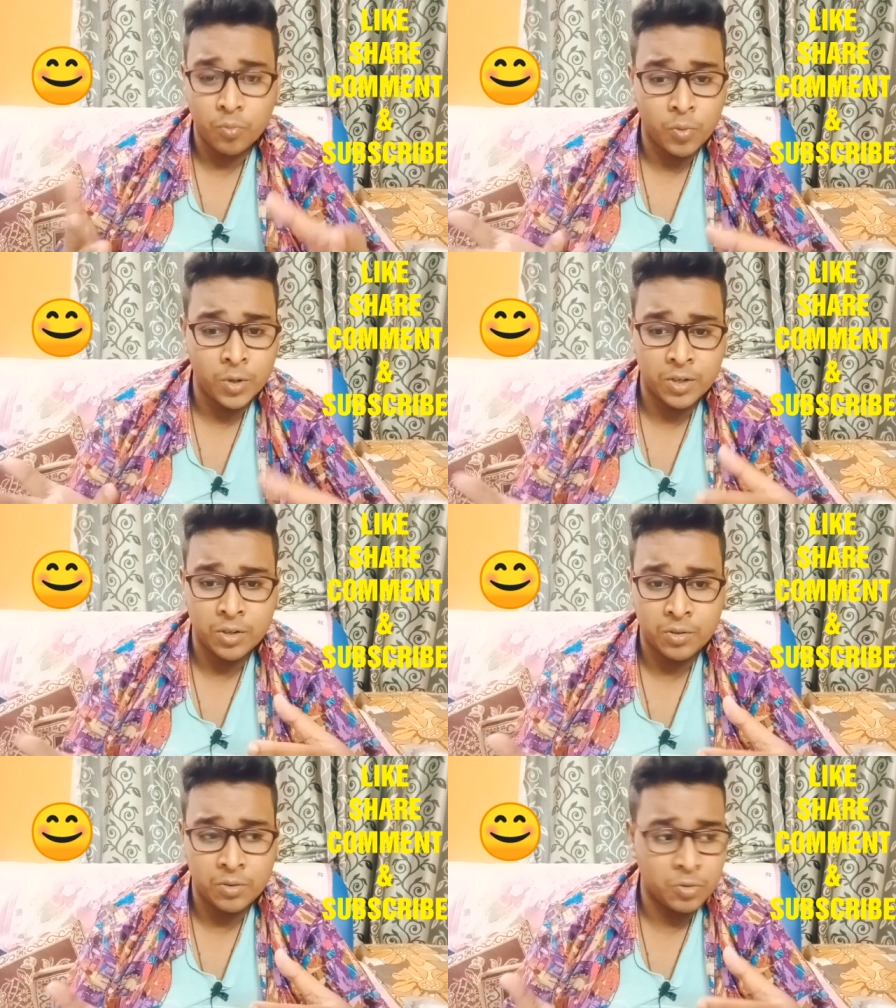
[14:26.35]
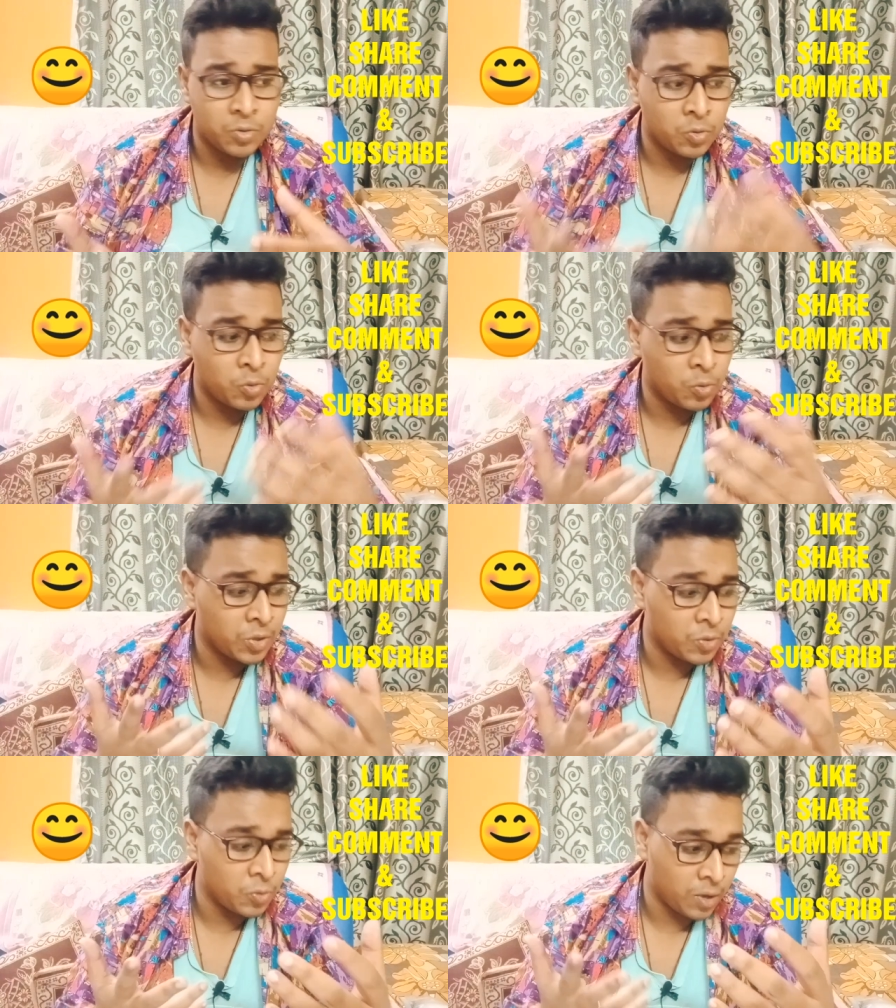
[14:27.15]
What do
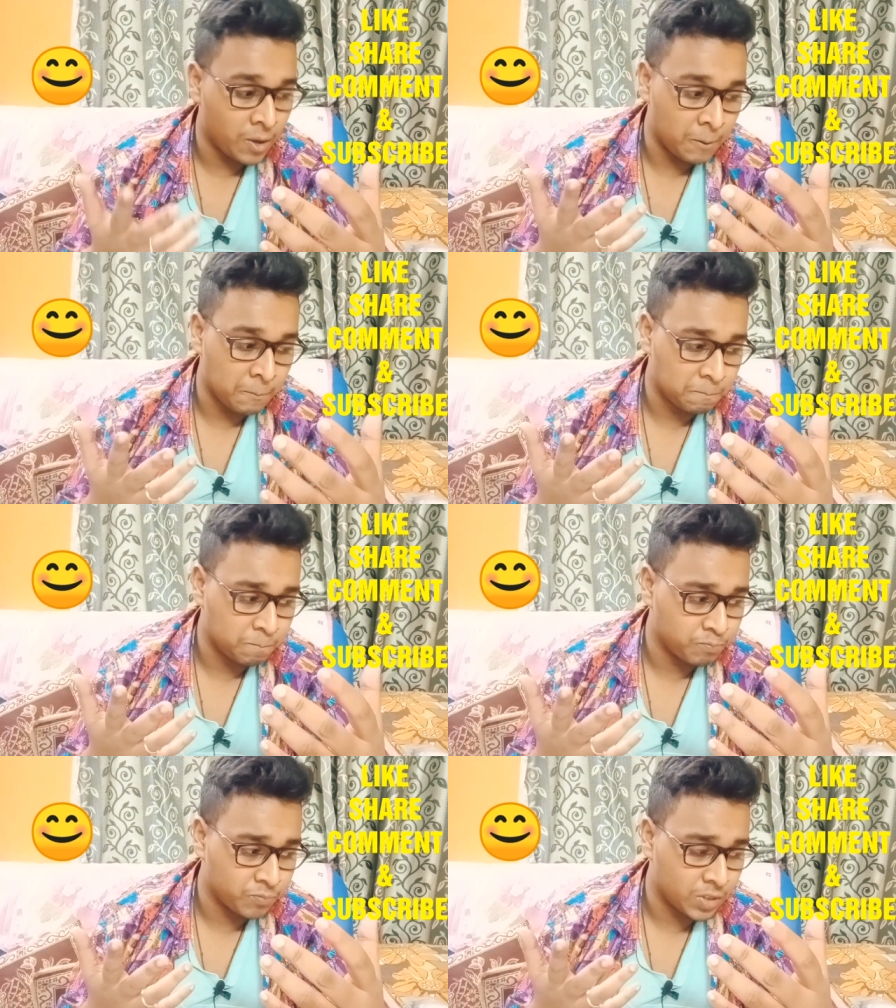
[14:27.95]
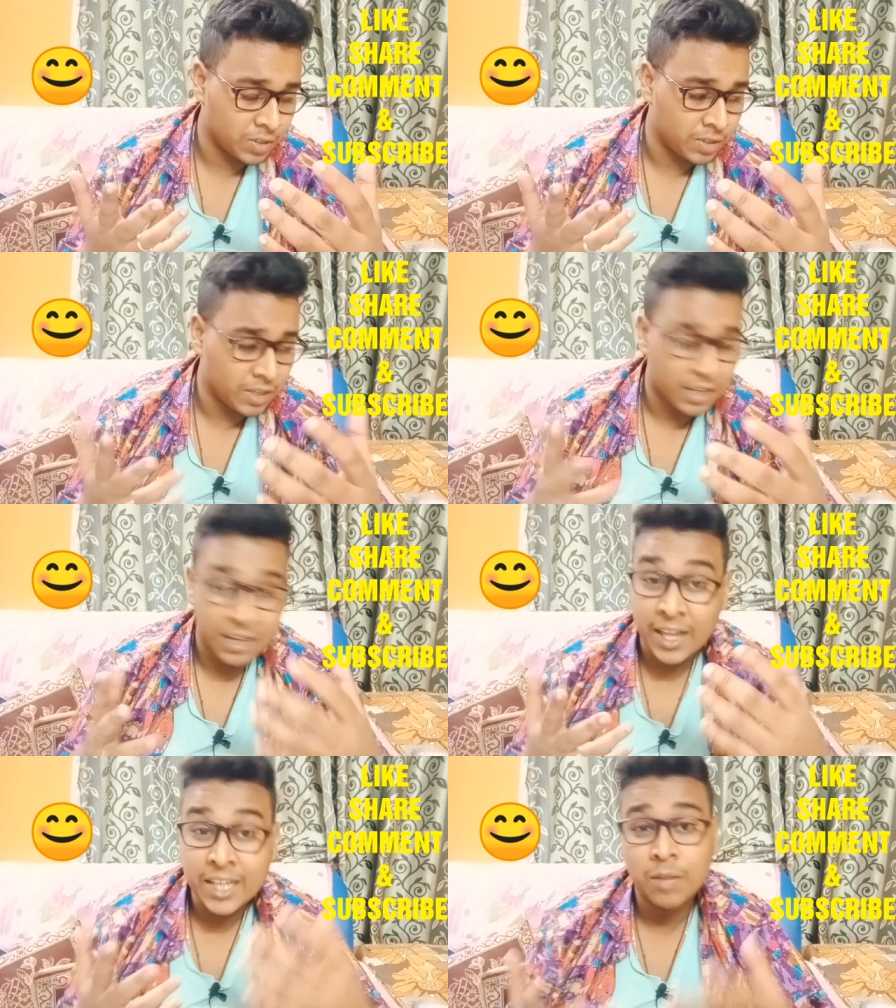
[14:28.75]
you
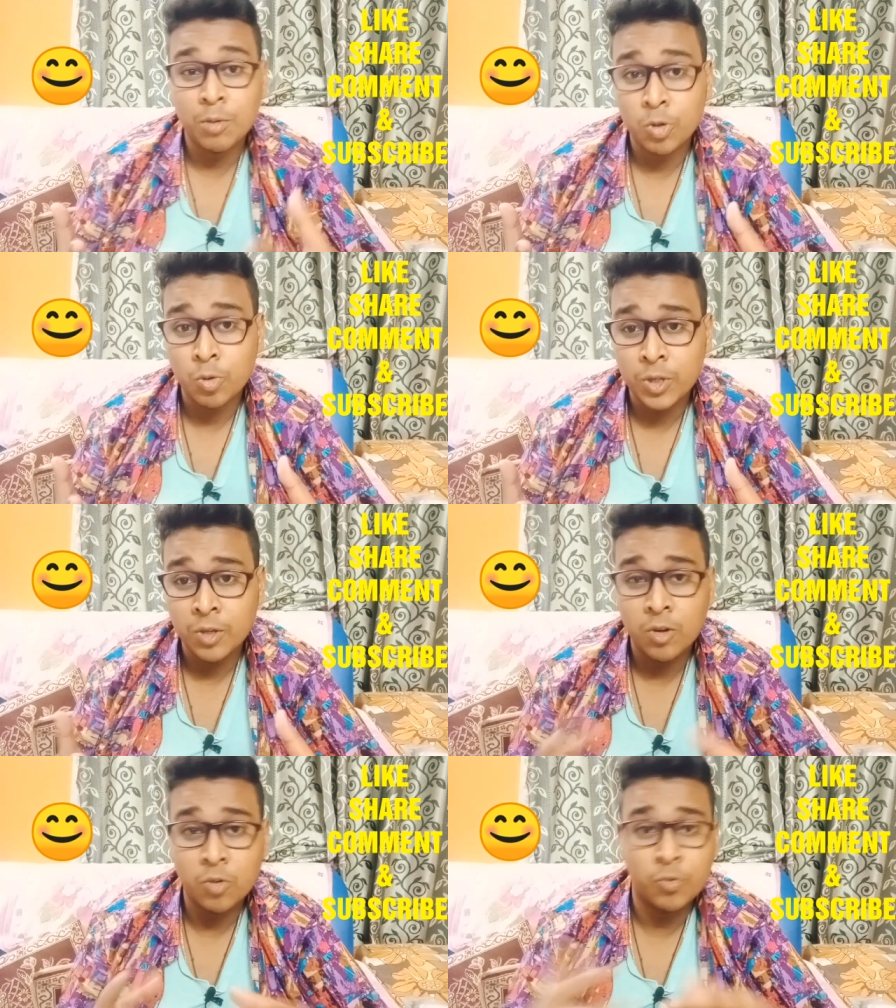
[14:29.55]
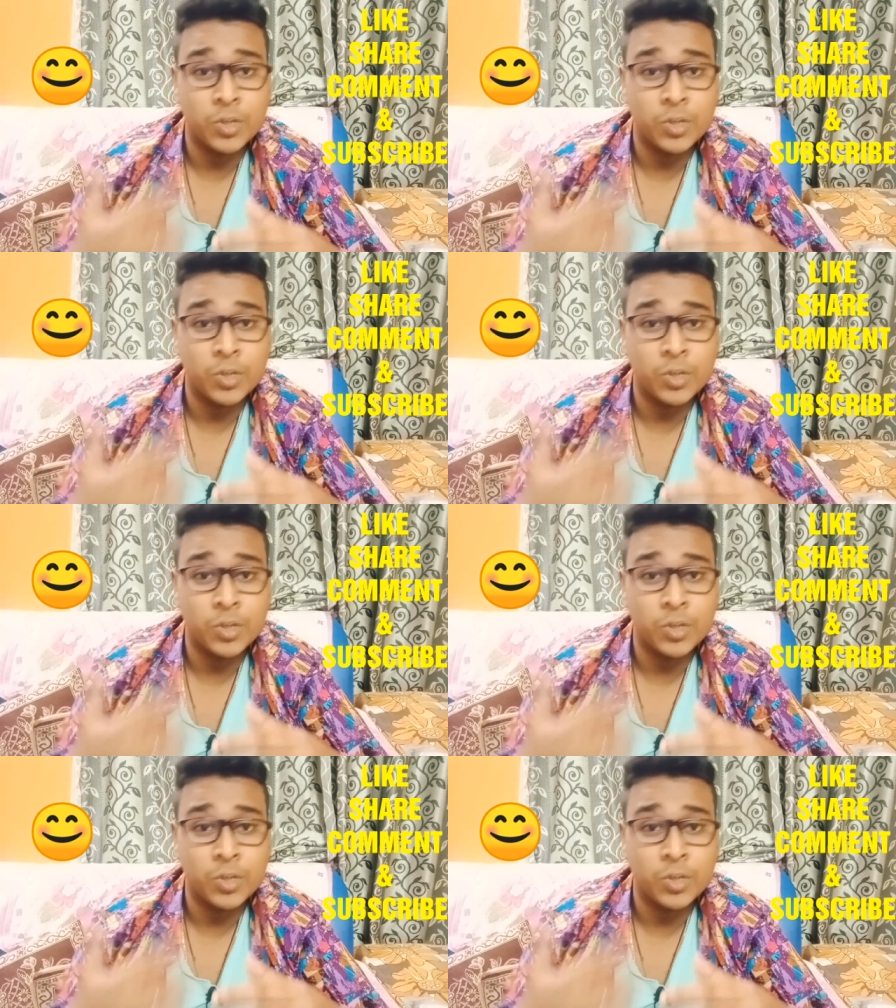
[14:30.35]
like about Tokyo Ghoul?